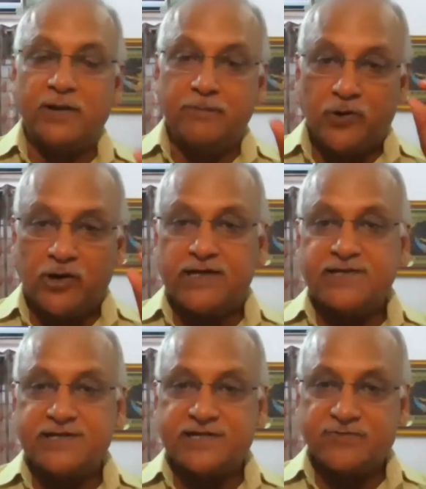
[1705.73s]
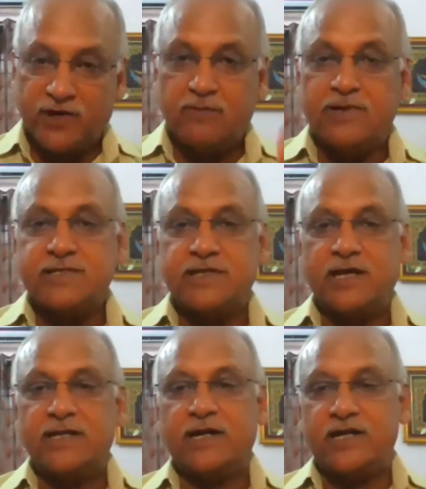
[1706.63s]
Importance is very much
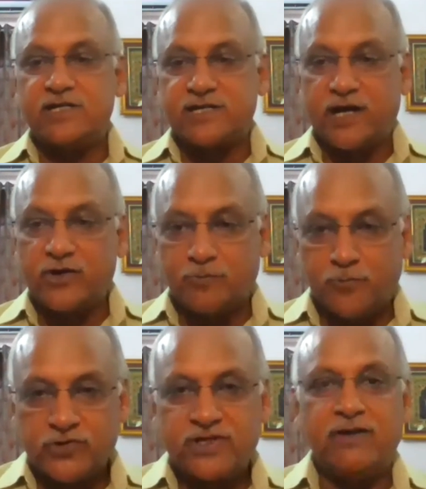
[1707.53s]
there, that he's trying to push